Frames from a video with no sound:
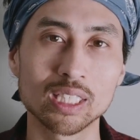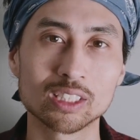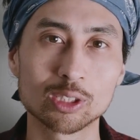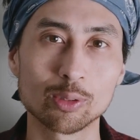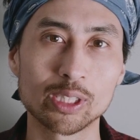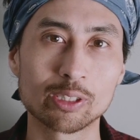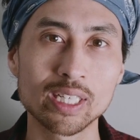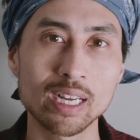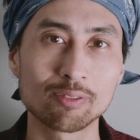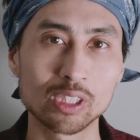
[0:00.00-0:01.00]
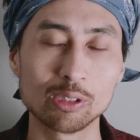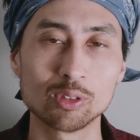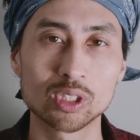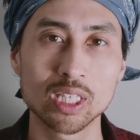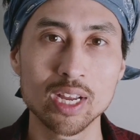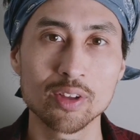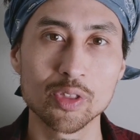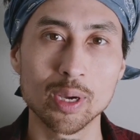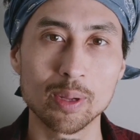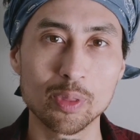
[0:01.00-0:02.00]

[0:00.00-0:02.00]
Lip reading: And so you're going to have to use the